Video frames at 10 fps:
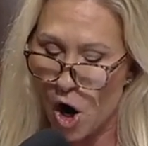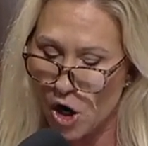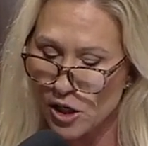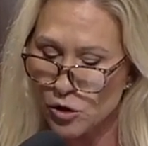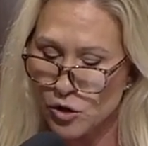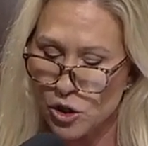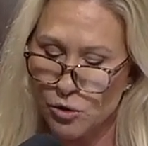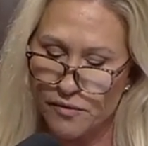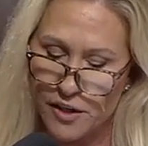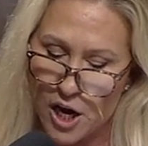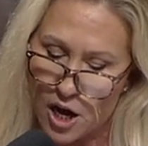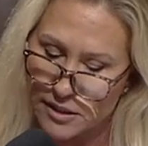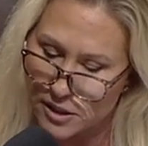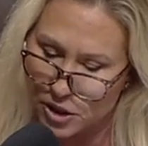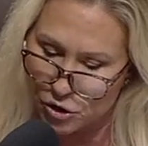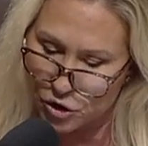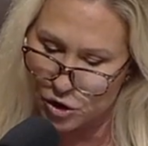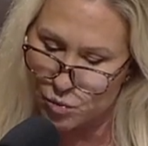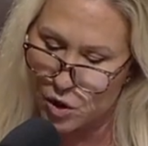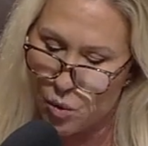Article 2 of the
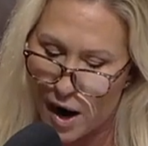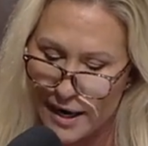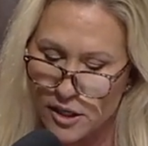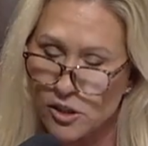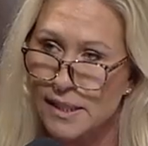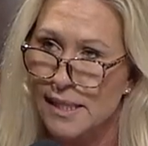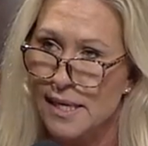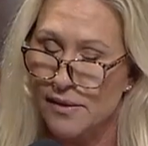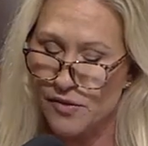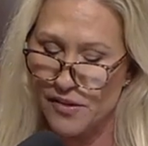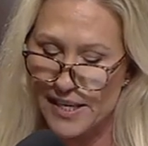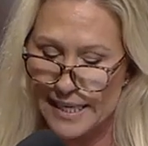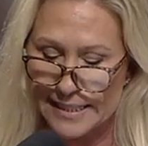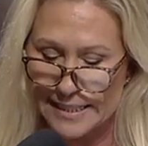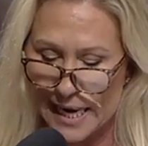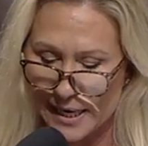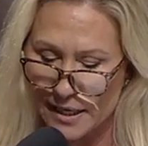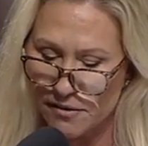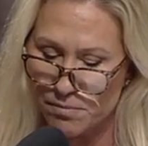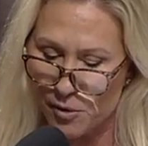Constitution requires that the
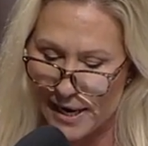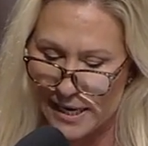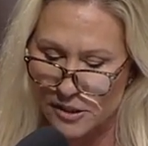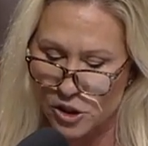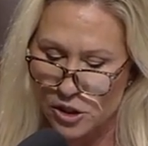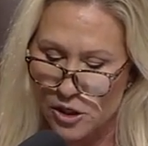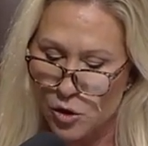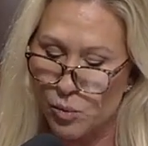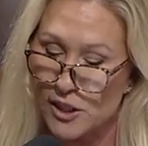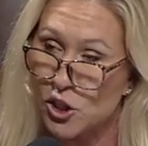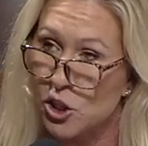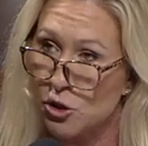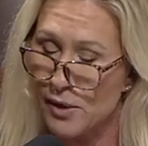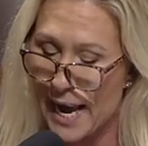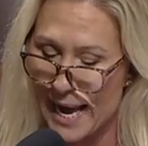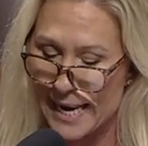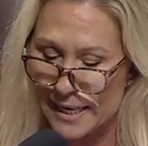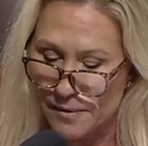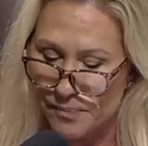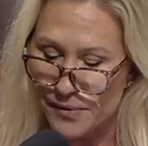executive branch, which
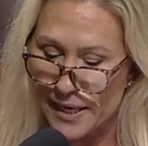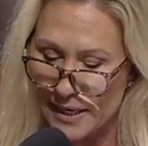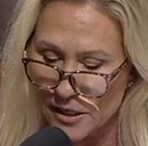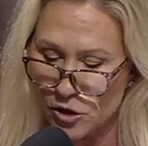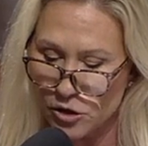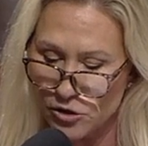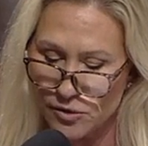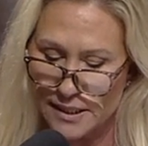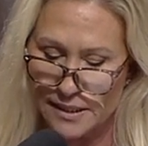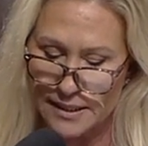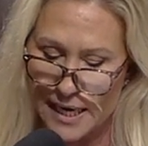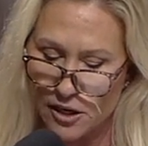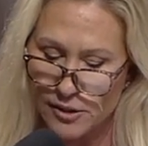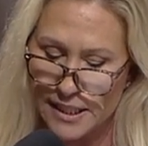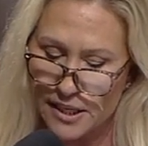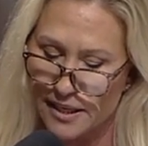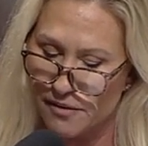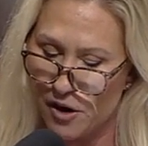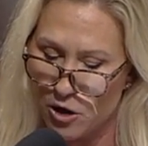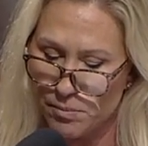today includes the Secretary
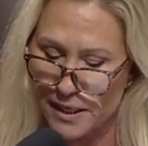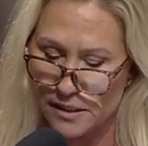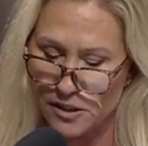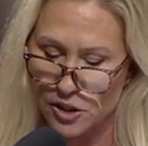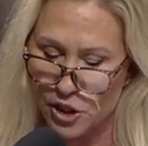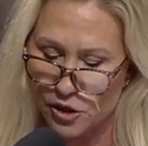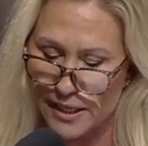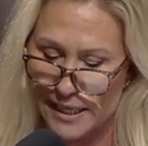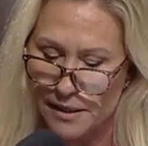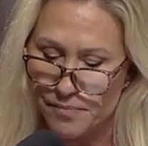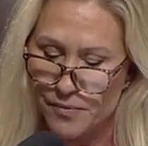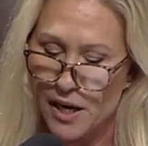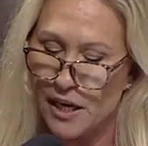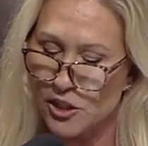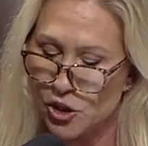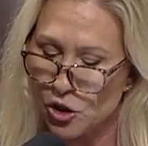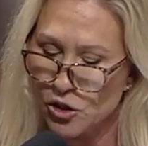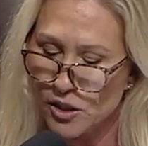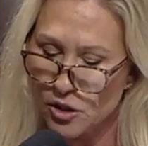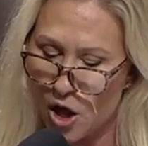of Homeland Security,
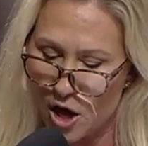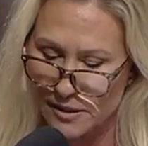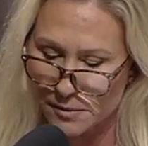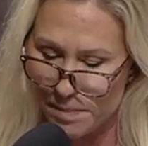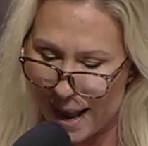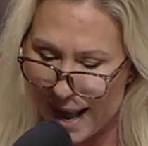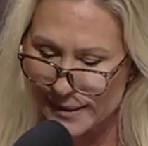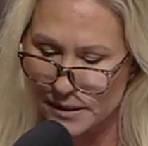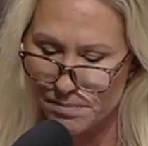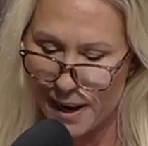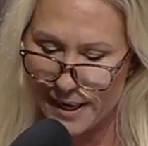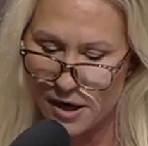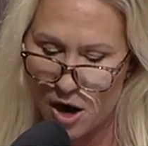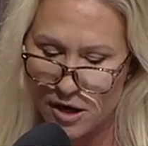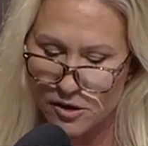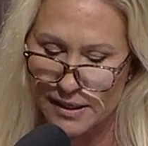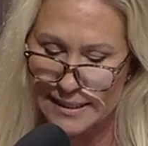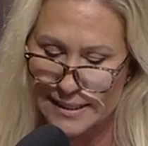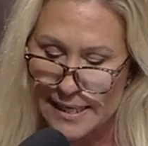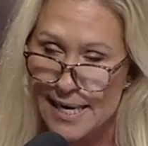ensures the laws passed by
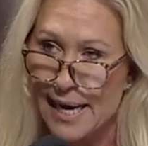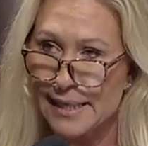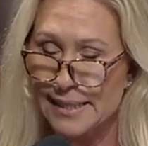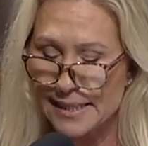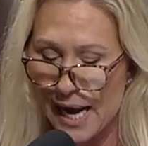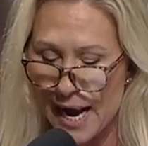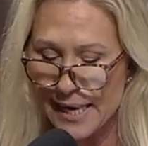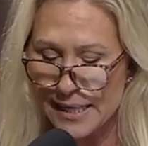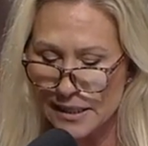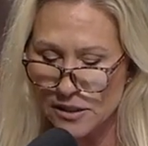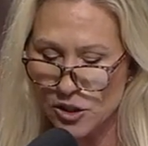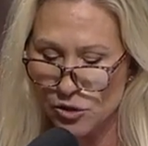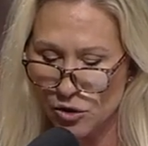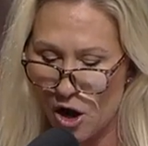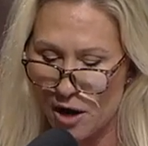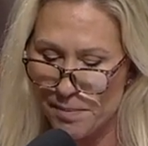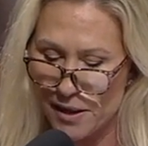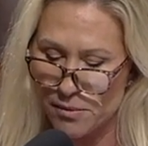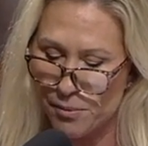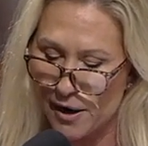Congress and signed into law
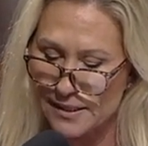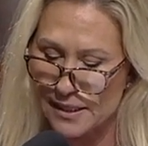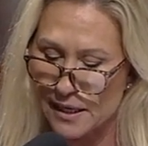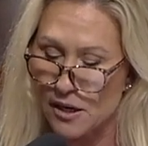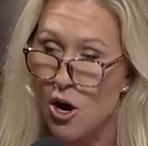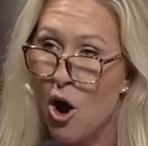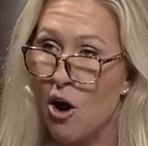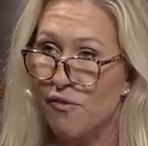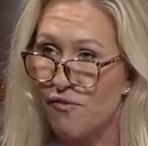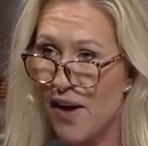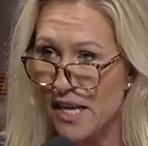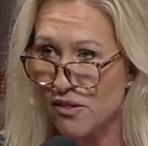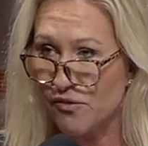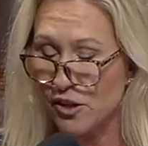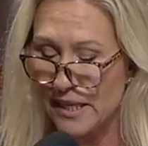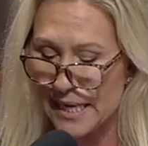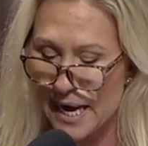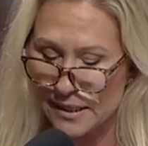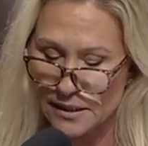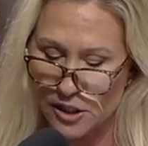by the President are faithfully
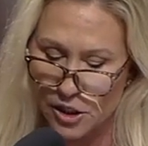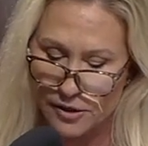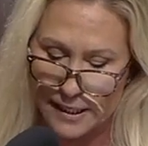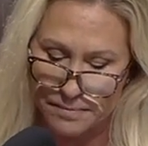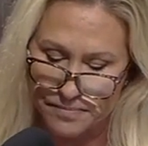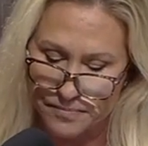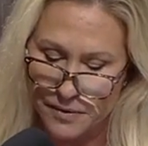executed.